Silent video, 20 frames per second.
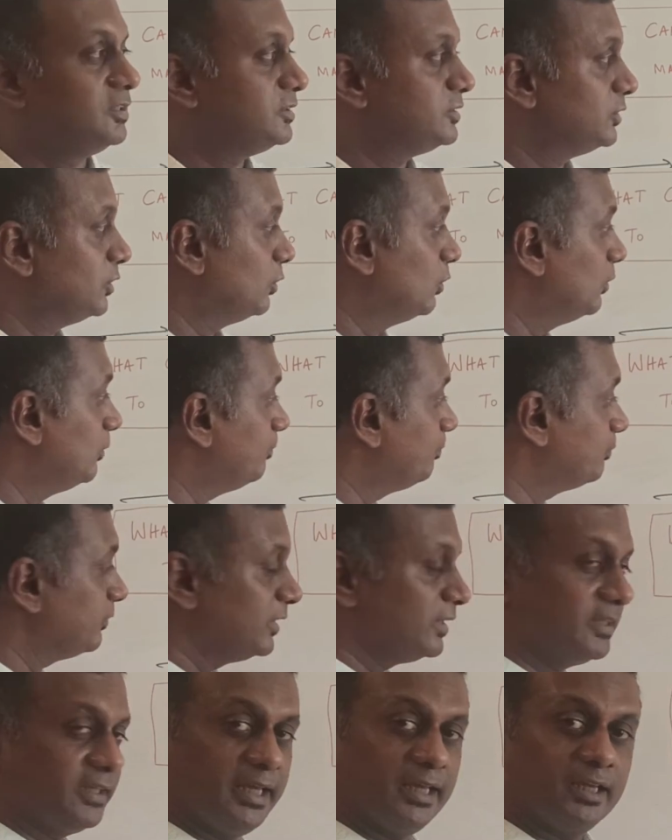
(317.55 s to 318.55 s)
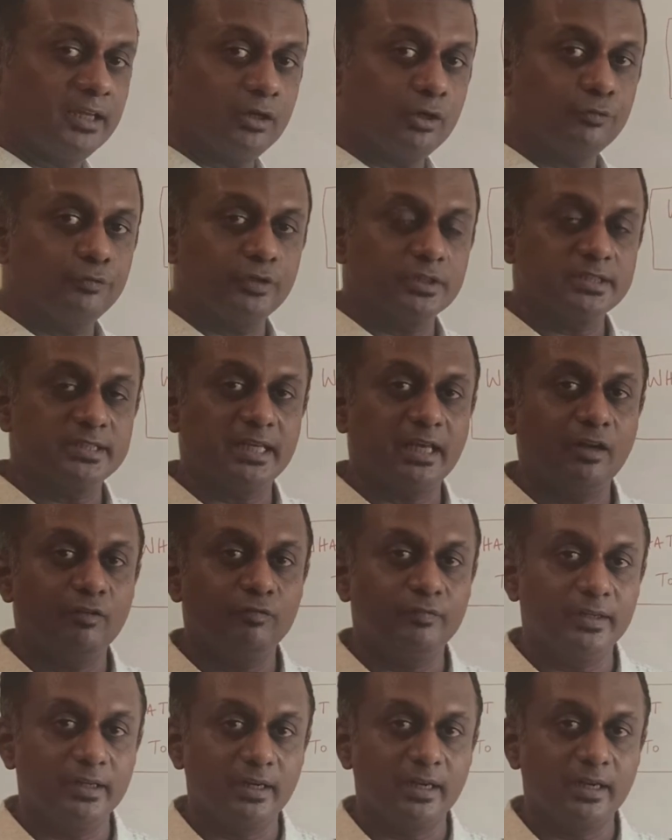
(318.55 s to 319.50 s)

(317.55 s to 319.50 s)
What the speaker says: So take care of yourself.